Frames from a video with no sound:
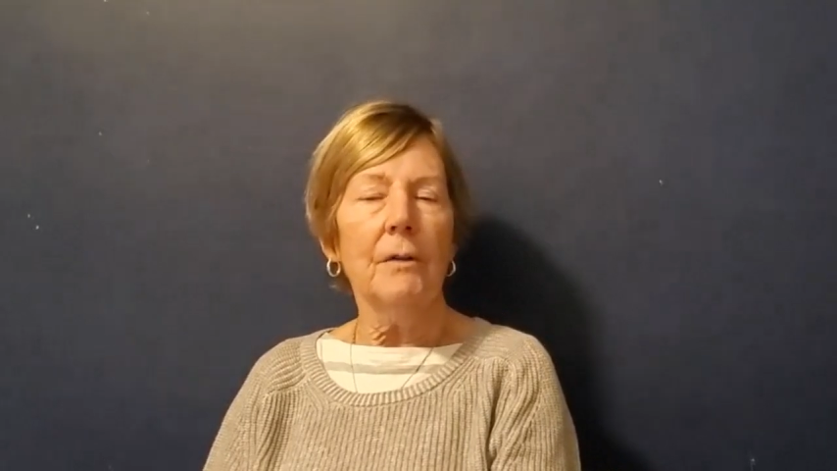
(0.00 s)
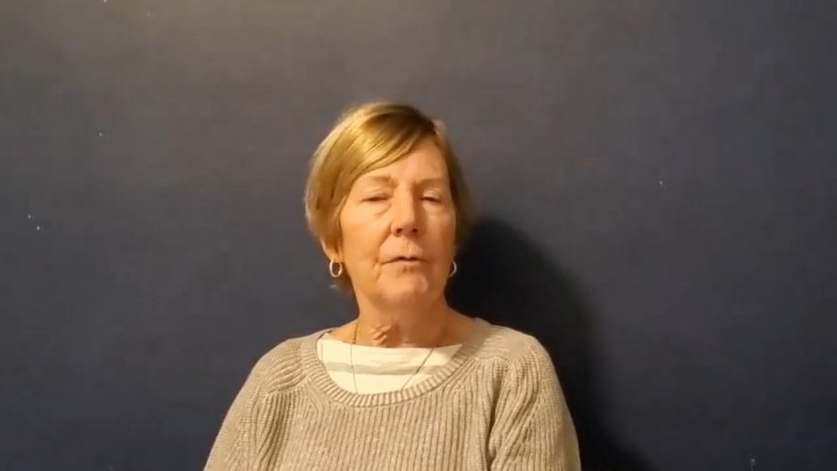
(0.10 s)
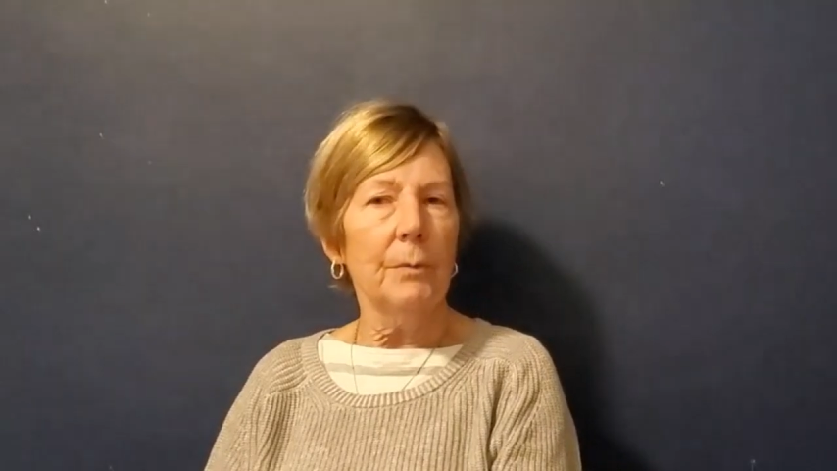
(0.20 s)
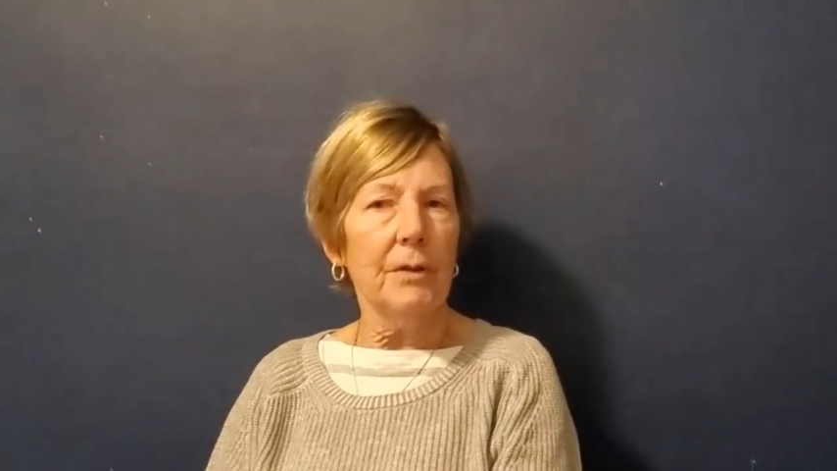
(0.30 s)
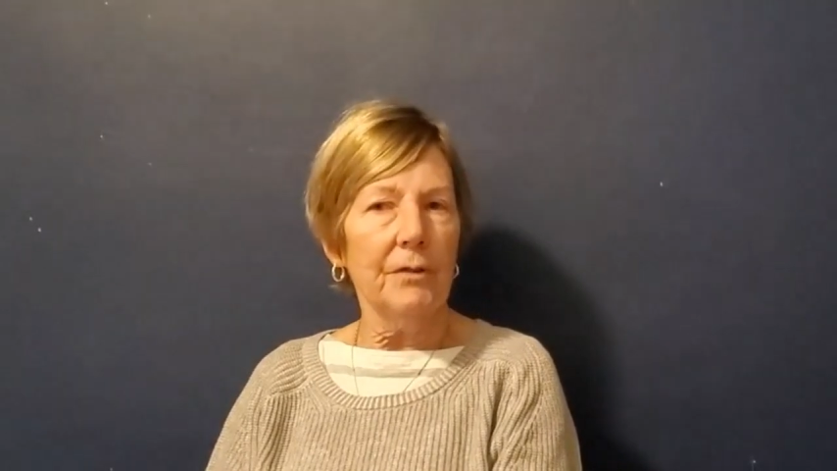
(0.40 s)

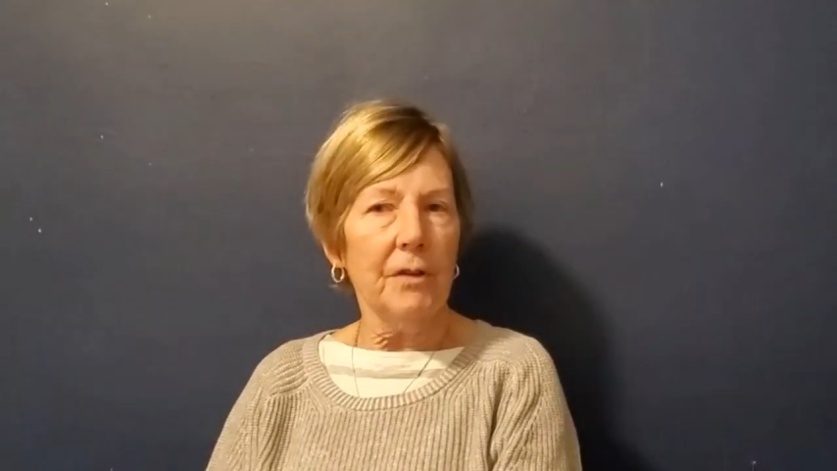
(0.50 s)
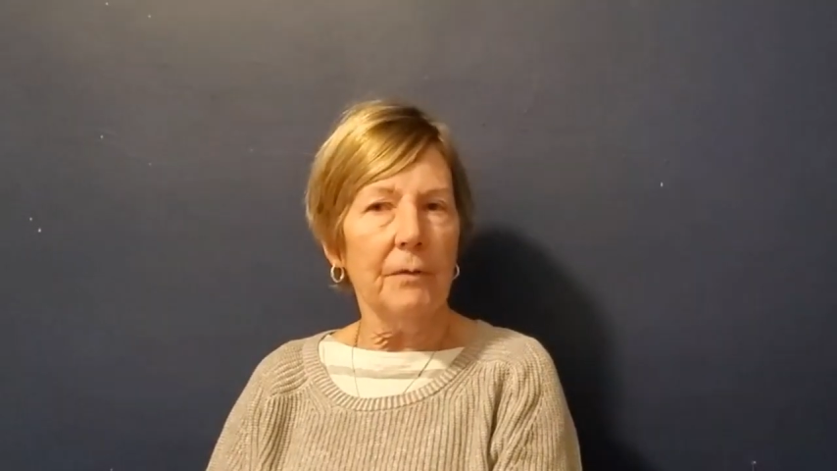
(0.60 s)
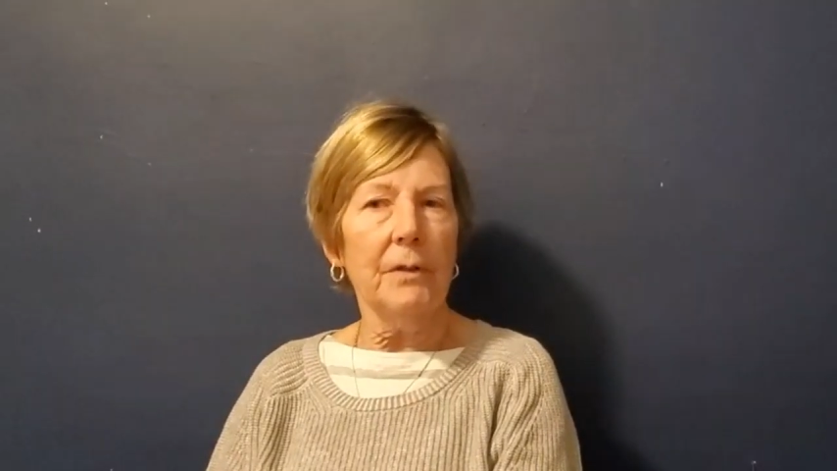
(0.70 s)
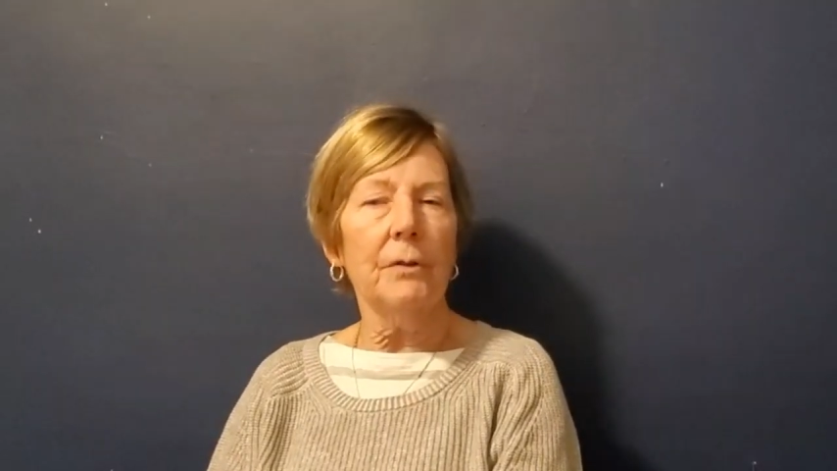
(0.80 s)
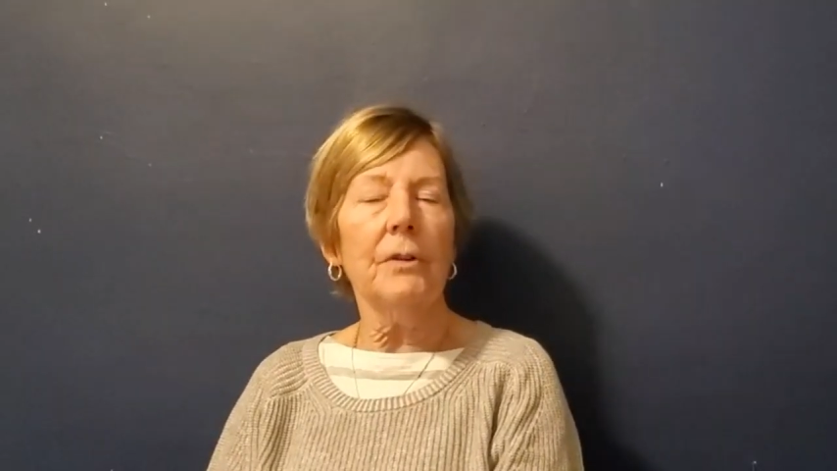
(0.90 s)
from El
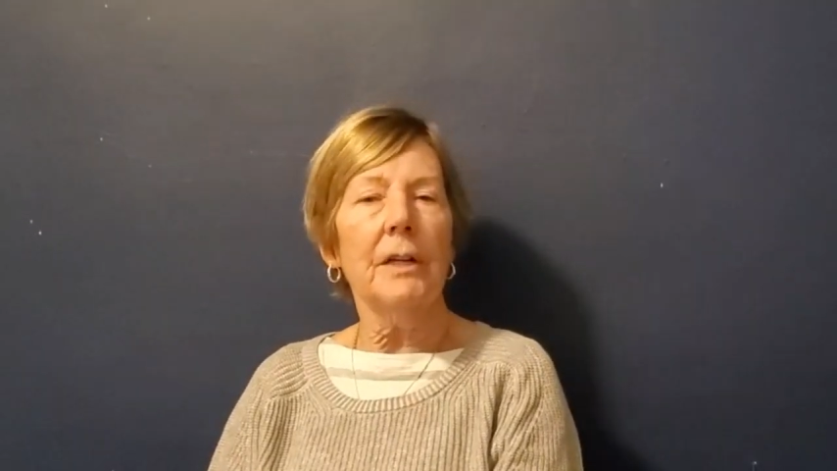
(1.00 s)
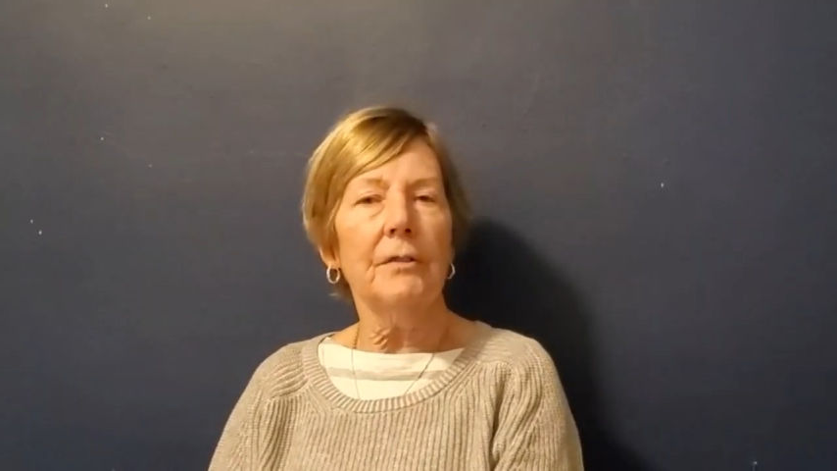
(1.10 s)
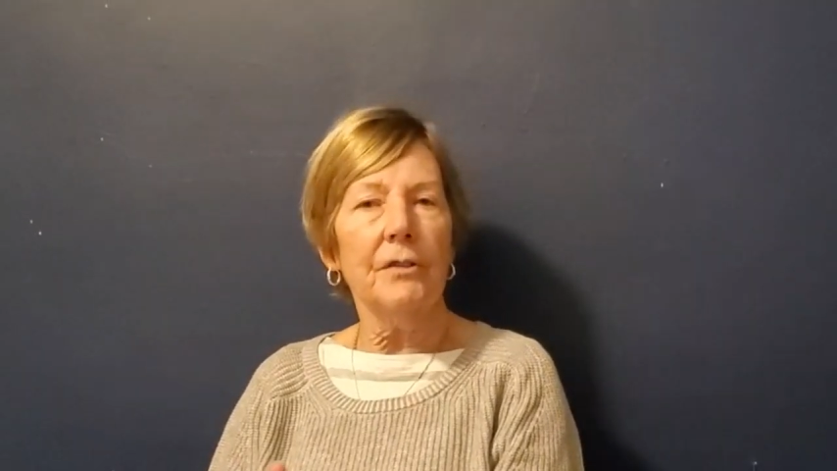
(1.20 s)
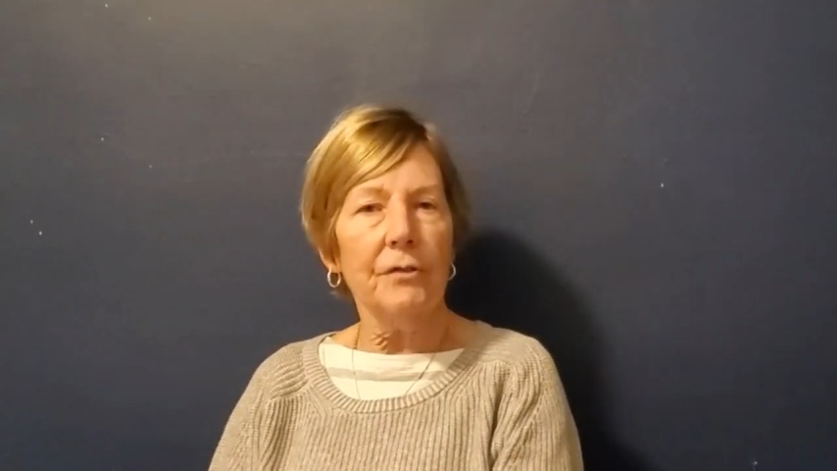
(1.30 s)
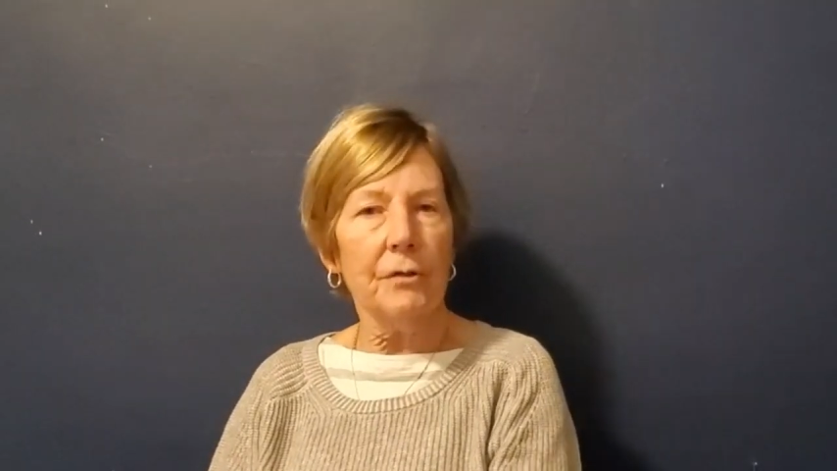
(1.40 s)
Salvador
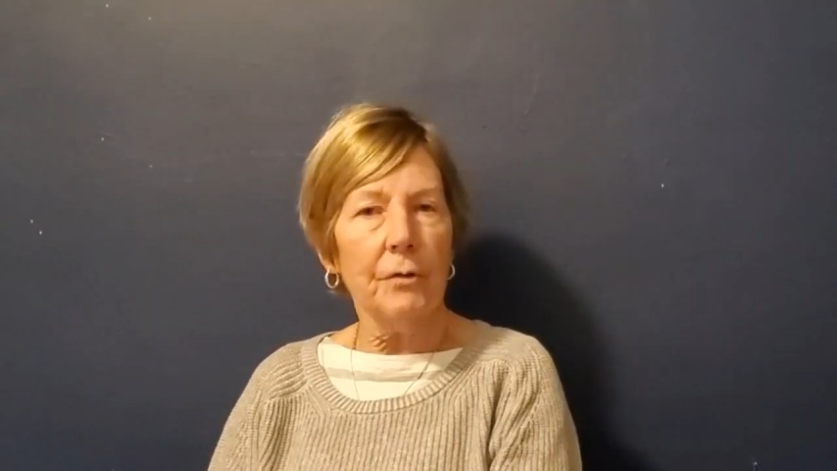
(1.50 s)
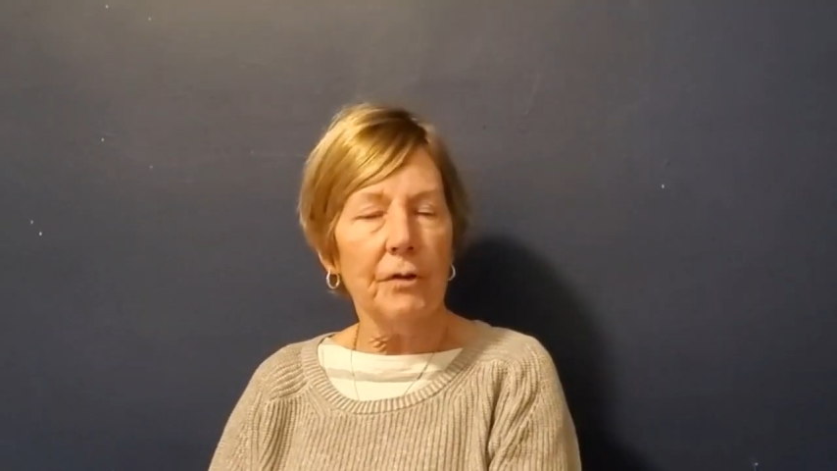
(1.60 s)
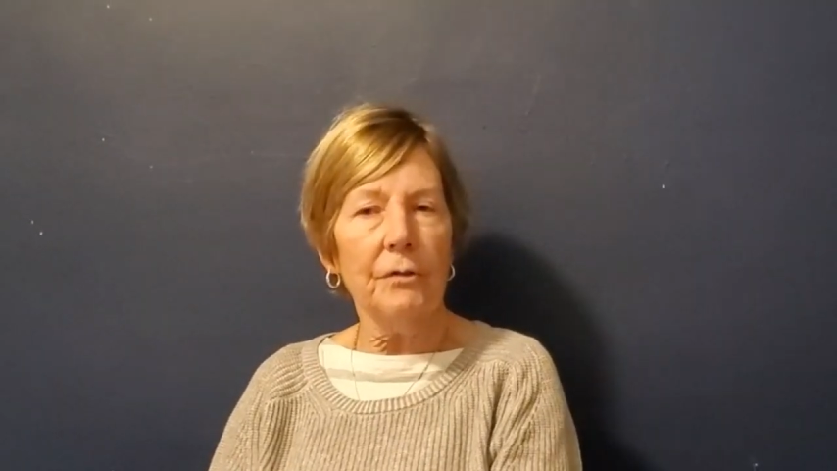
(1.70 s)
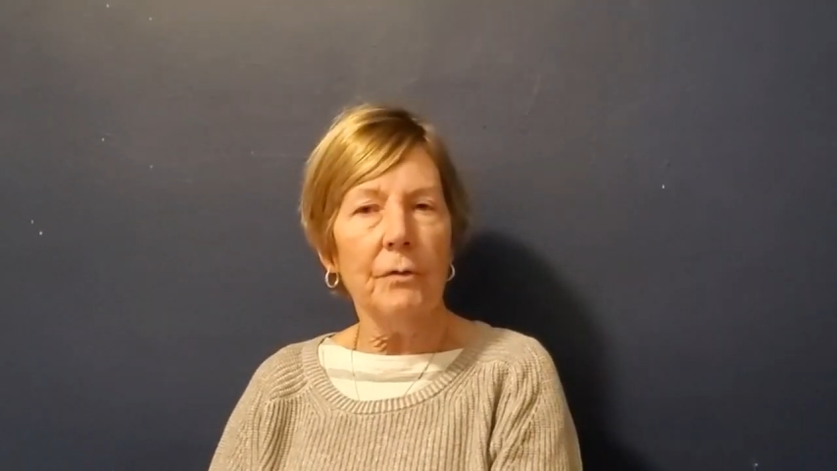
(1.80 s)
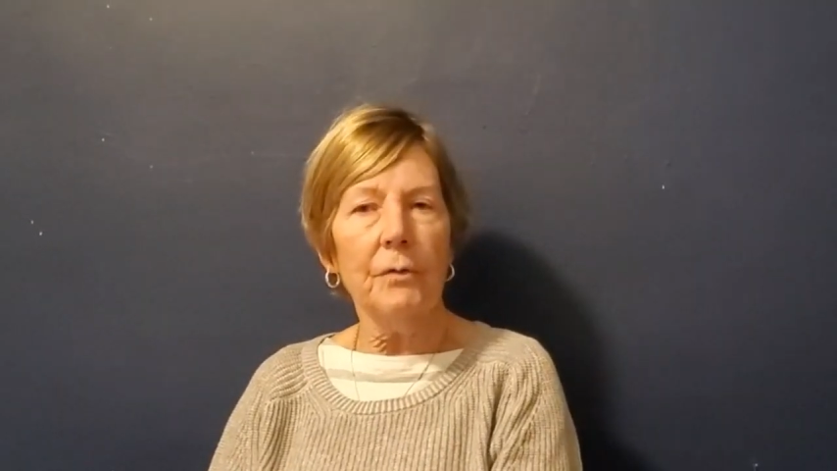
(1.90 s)
had just crossed